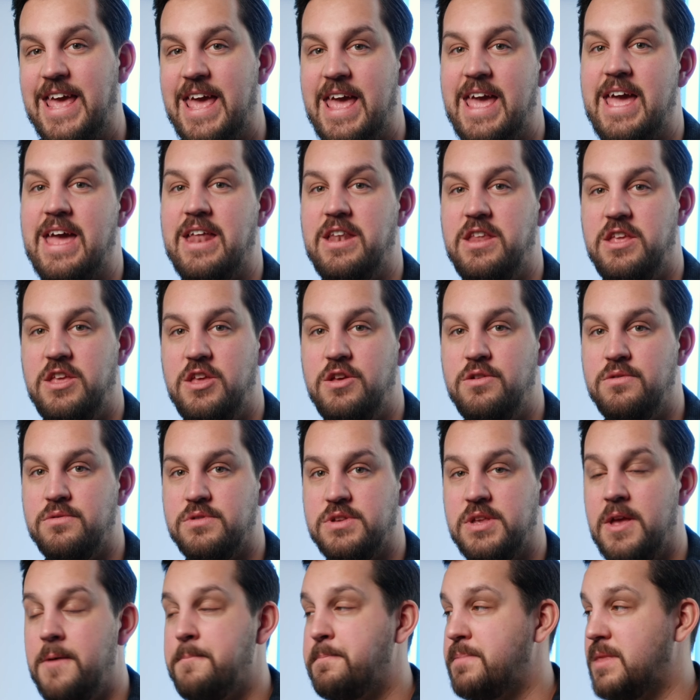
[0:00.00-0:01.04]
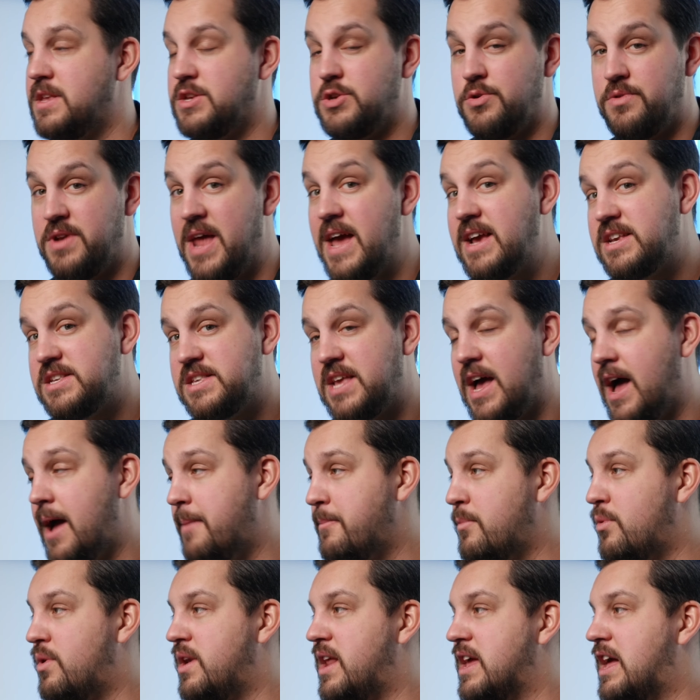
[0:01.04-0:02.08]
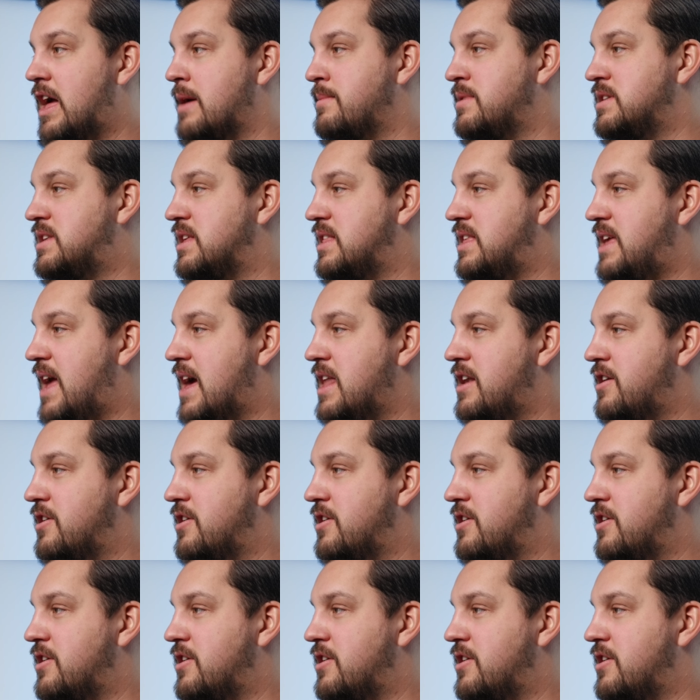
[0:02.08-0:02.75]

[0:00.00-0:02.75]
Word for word: can use. So next time when I come into the